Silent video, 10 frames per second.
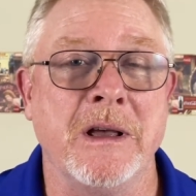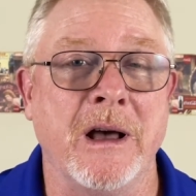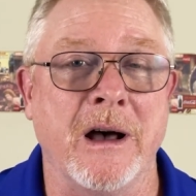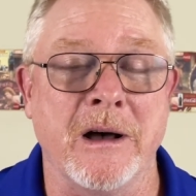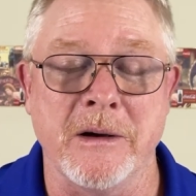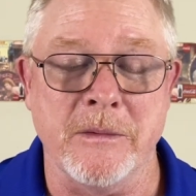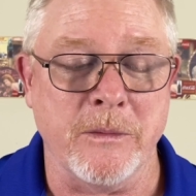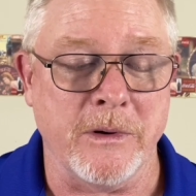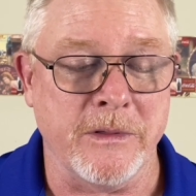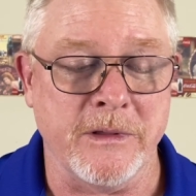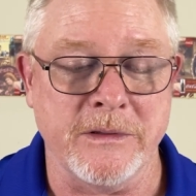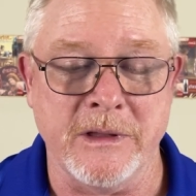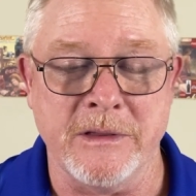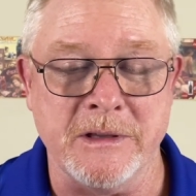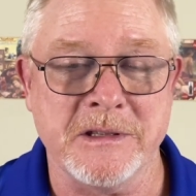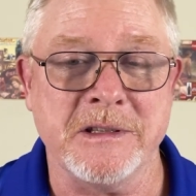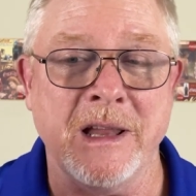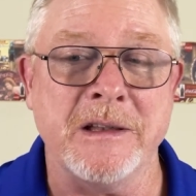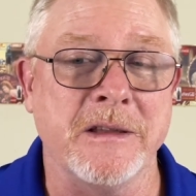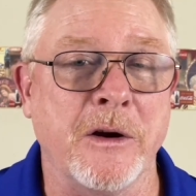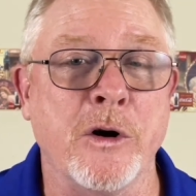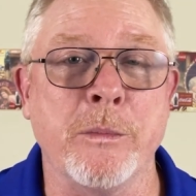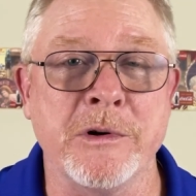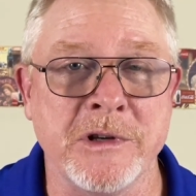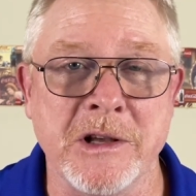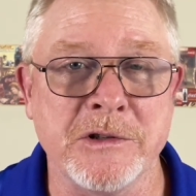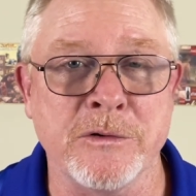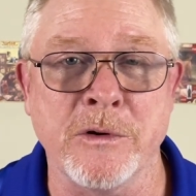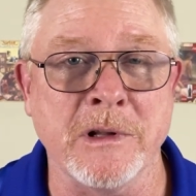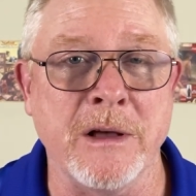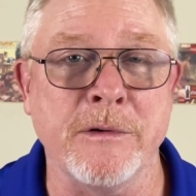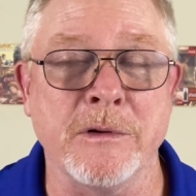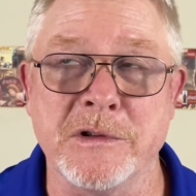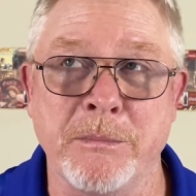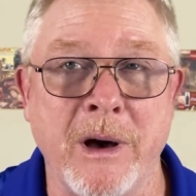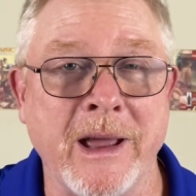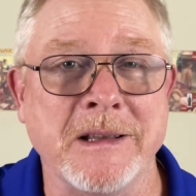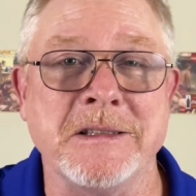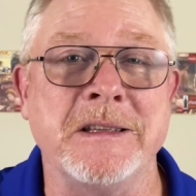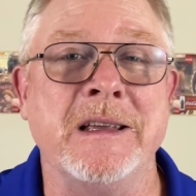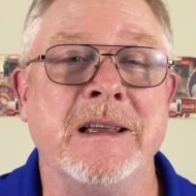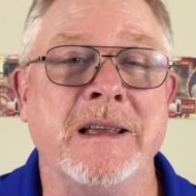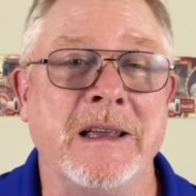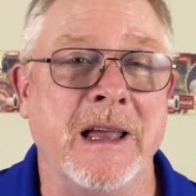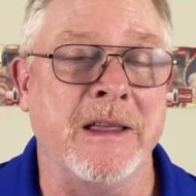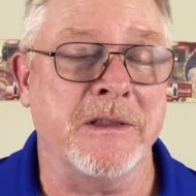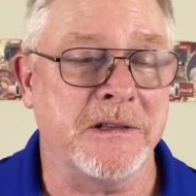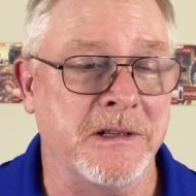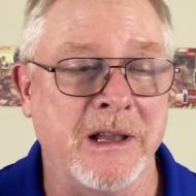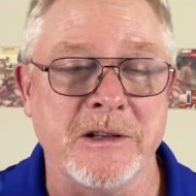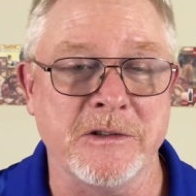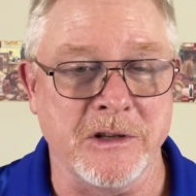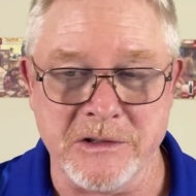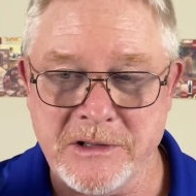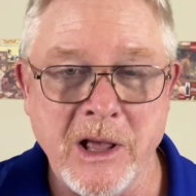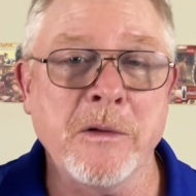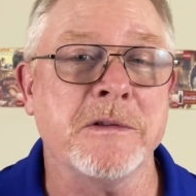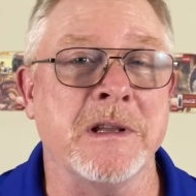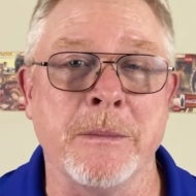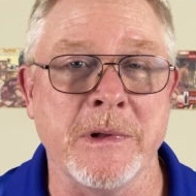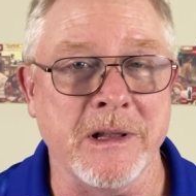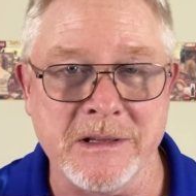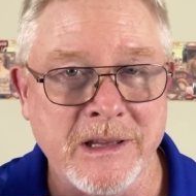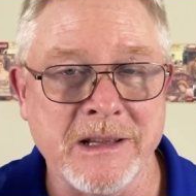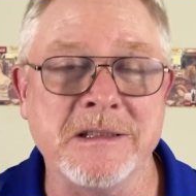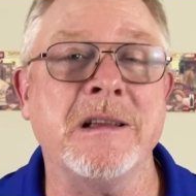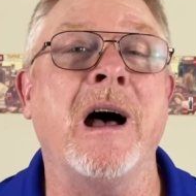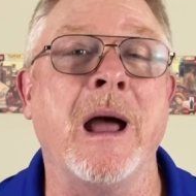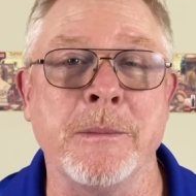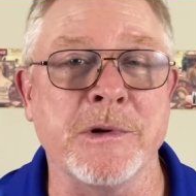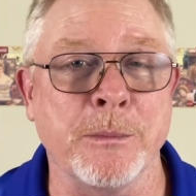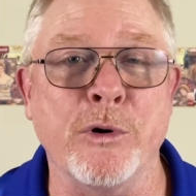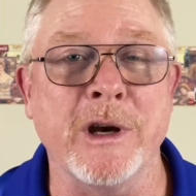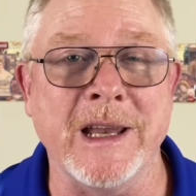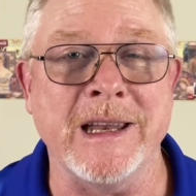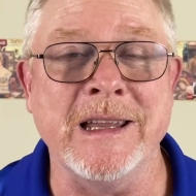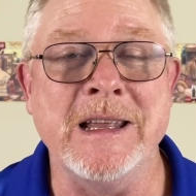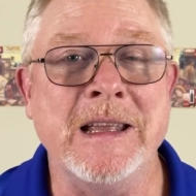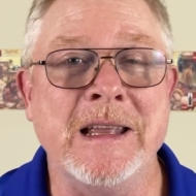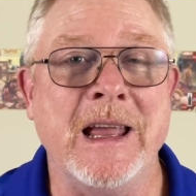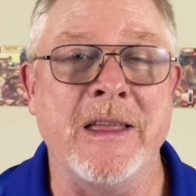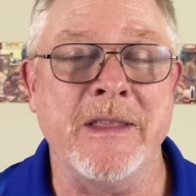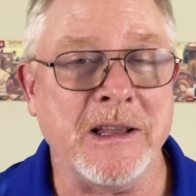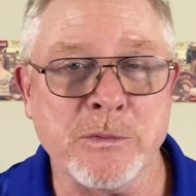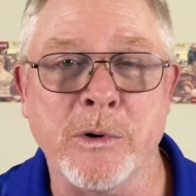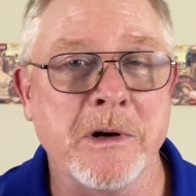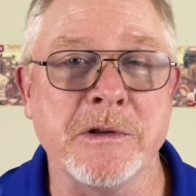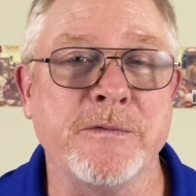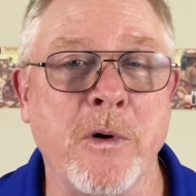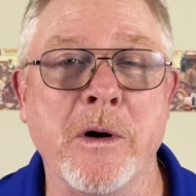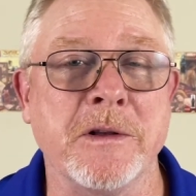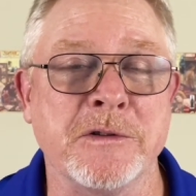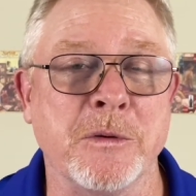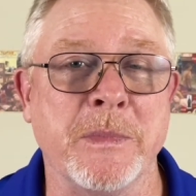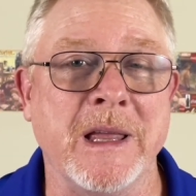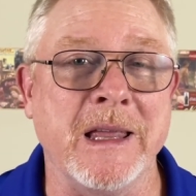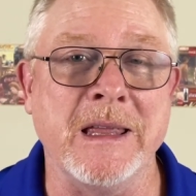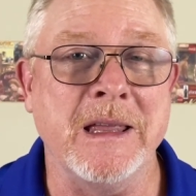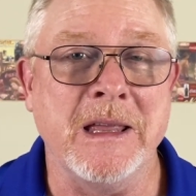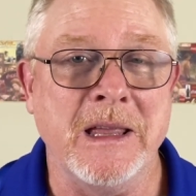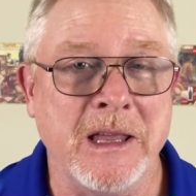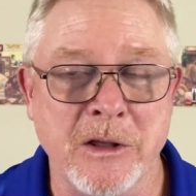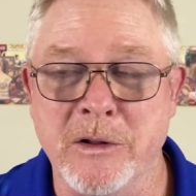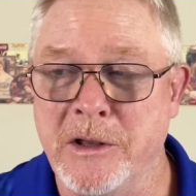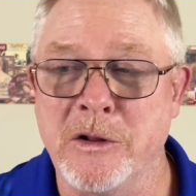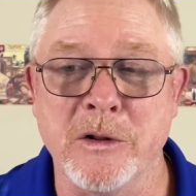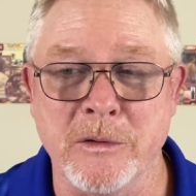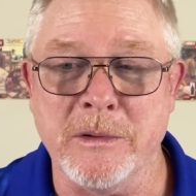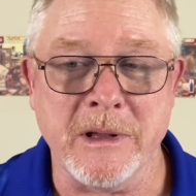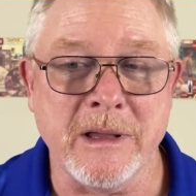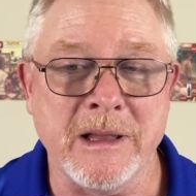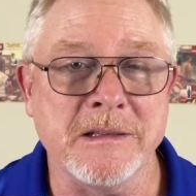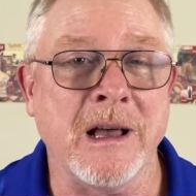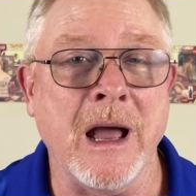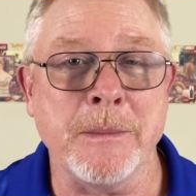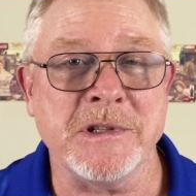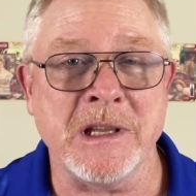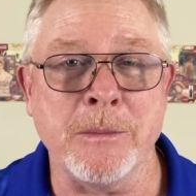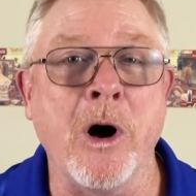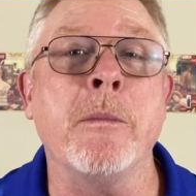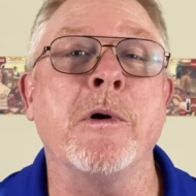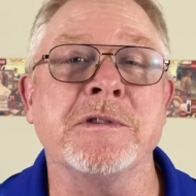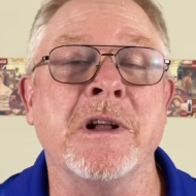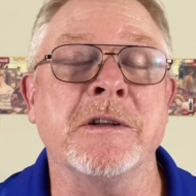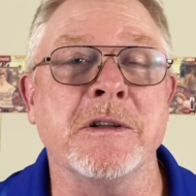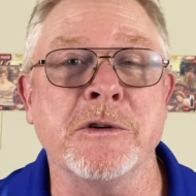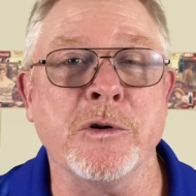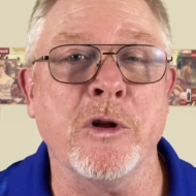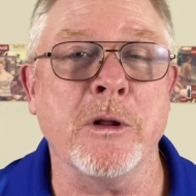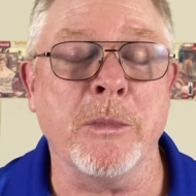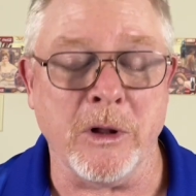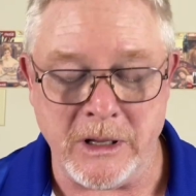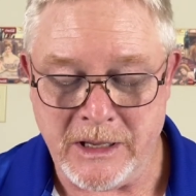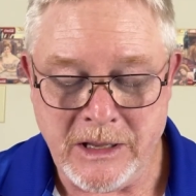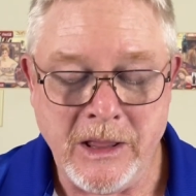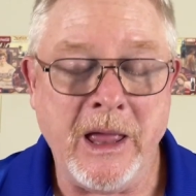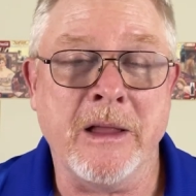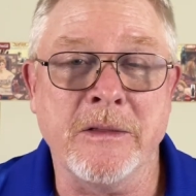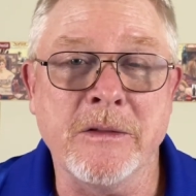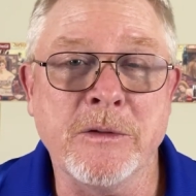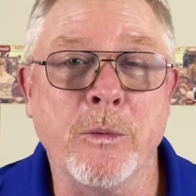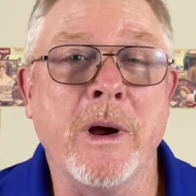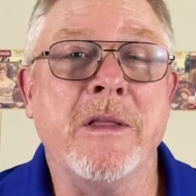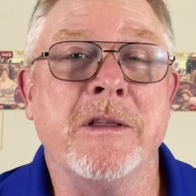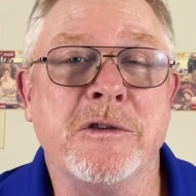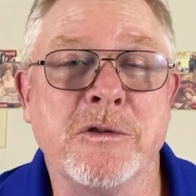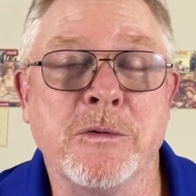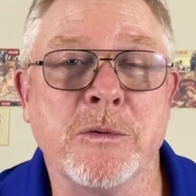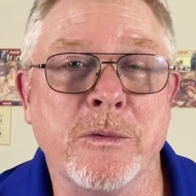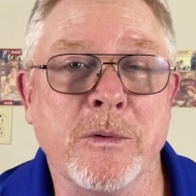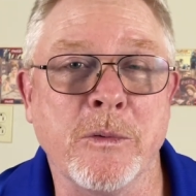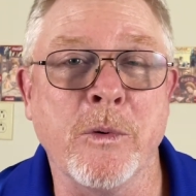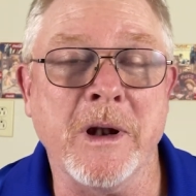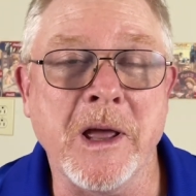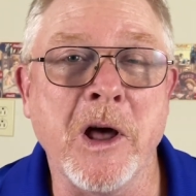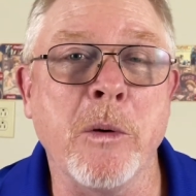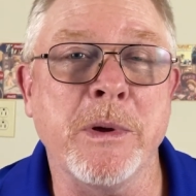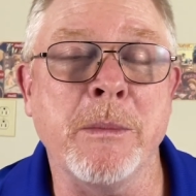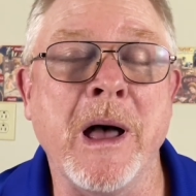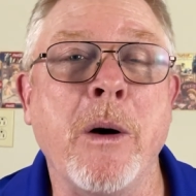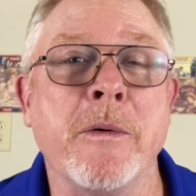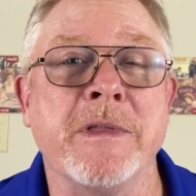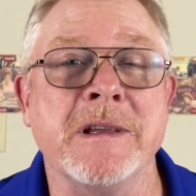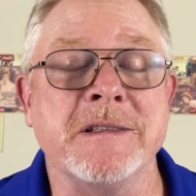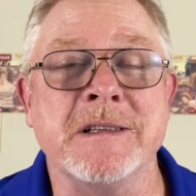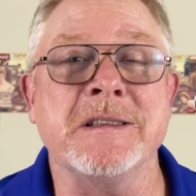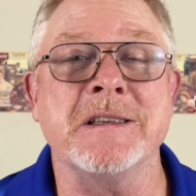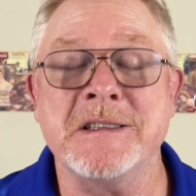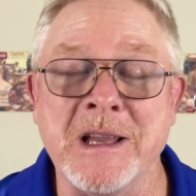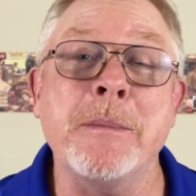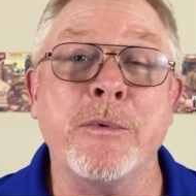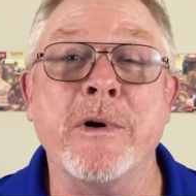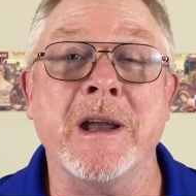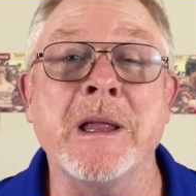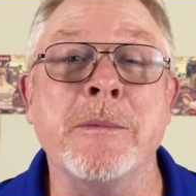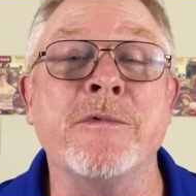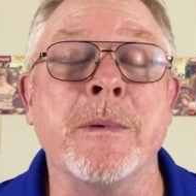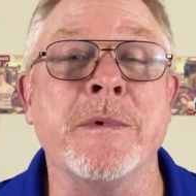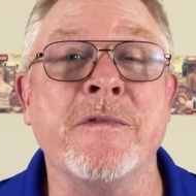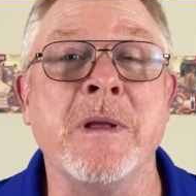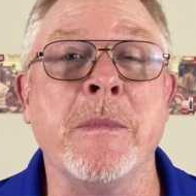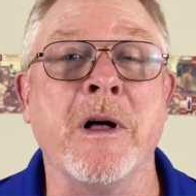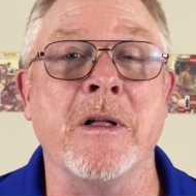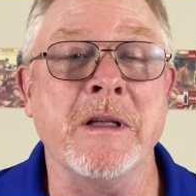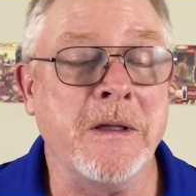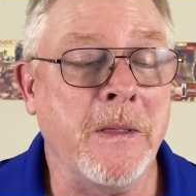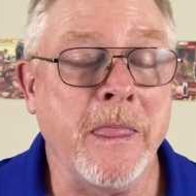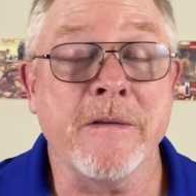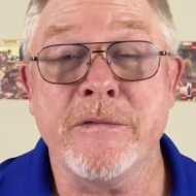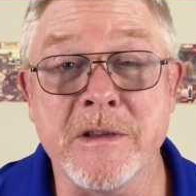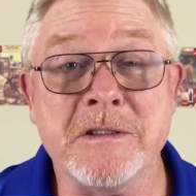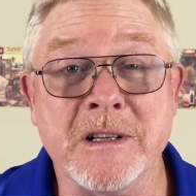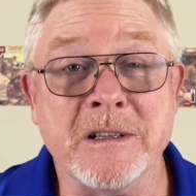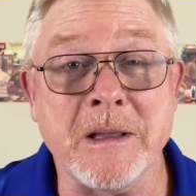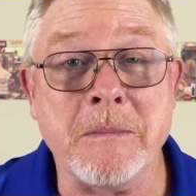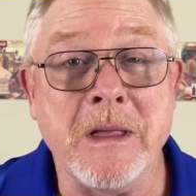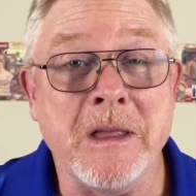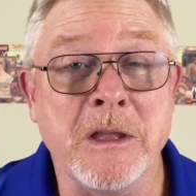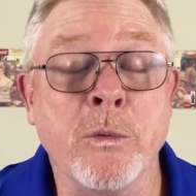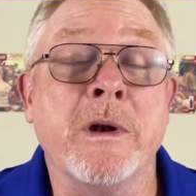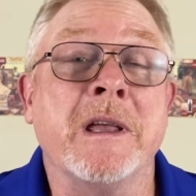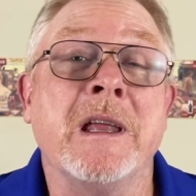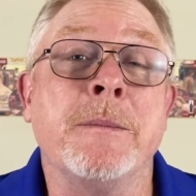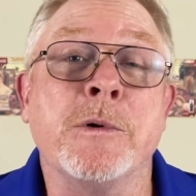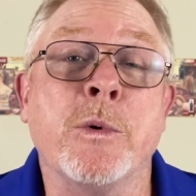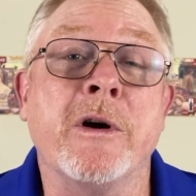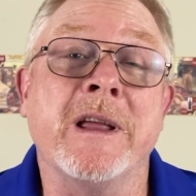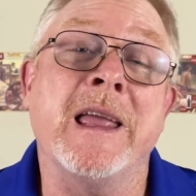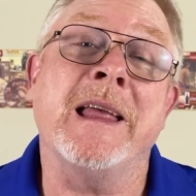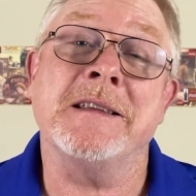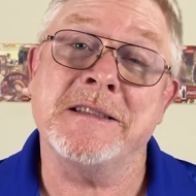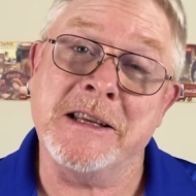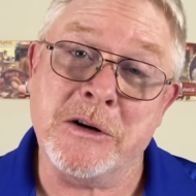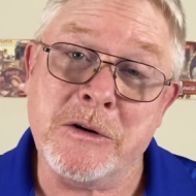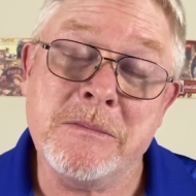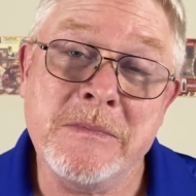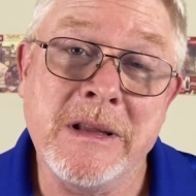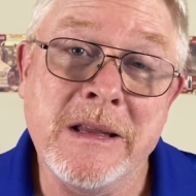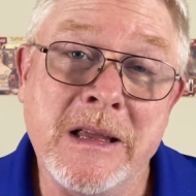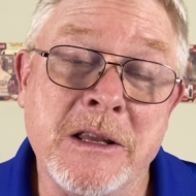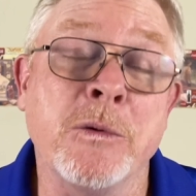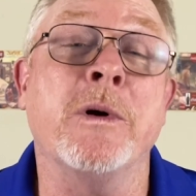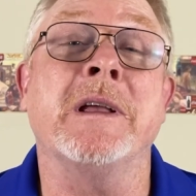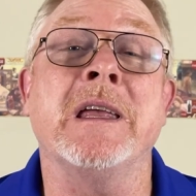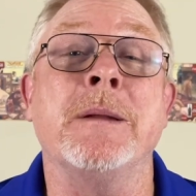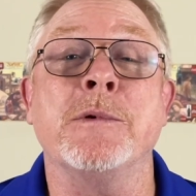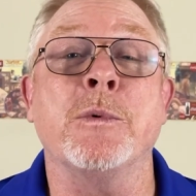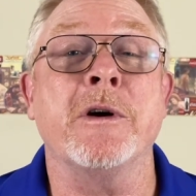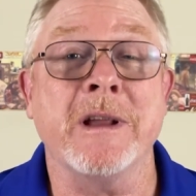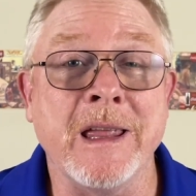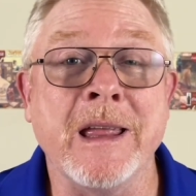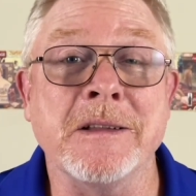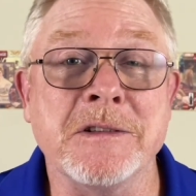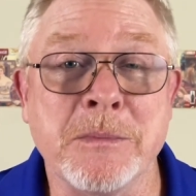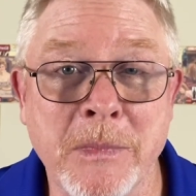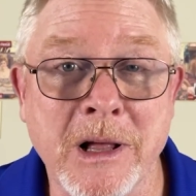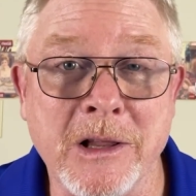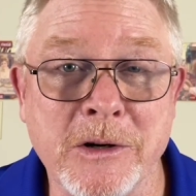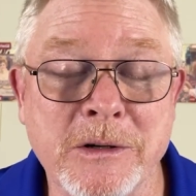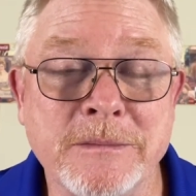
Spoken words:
The scent, her progesterone level spikes, and the scent just tells him that it's time to breed, and that's where his focus will be. He'll at times seem almost uncontrollable, and the way that you want to help him out with this is to separate him from the female physically. You want to get him to where he can't see her, and you want to get him to where he can't smell her.